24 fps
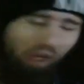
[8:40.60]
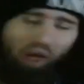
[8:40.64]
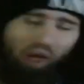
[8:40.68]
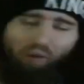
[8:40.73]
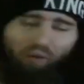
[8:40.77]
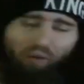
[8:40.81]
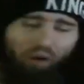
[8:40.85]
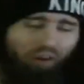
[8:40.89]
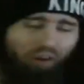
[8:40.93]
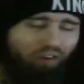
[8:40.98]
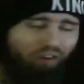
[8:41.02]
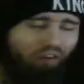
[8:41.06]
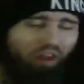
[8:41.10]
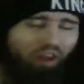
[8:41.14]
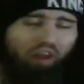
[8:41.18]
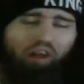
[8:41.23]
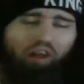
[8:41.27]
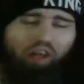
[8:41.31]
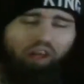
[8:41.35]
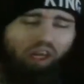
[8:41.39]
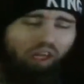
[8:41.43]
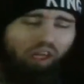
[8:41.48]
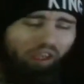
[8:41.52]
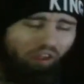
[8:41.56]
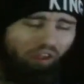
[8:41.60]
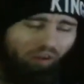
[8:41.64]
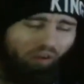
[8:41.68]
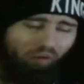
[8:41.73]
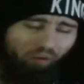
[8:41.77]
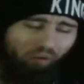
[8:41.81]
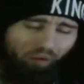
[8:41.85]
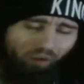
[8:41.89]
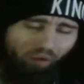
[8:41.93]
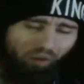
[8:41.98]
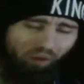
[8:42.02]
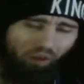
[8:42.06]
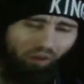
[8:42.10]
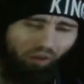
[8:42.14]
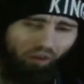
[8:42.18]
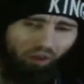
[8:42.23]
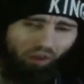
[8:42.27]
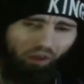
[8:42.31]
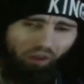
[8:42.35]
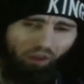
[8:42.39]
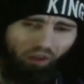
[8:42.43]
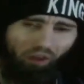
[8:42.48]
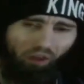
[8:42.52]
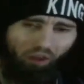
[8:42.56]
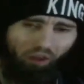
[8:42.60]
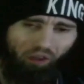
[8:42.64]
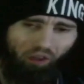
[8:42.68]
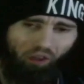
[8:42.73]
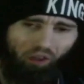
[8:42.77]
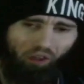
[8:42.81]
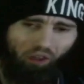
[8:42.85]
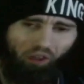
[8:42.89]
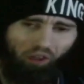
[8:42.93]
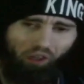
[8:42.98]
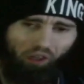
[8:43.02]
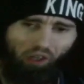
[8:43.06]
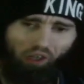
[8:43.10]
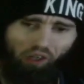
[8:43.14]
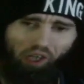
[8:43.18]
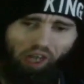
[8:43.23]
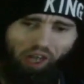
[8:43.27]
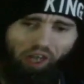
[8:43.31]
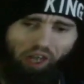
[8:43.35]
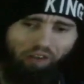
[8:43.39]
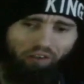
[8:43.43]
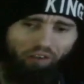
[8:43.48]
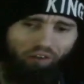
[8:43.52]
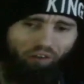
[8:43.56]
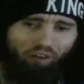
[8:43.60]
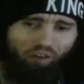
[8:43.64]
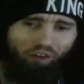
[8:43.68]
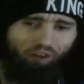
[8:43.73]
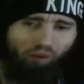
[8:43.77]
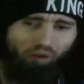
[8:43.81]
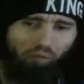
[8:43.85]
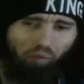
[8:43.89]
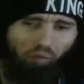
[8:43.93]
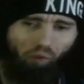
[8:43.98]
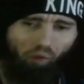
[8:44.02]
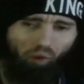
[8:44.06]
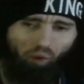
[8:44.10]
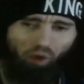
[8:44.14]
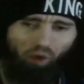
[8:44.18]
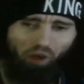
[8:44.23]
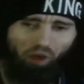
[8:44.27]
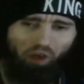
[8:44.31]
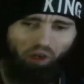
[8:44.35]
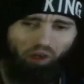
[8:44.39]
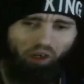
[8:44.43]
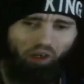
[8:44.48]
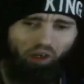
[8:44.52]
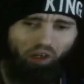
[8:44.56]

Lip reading: I want to say thank you. Your guys' support,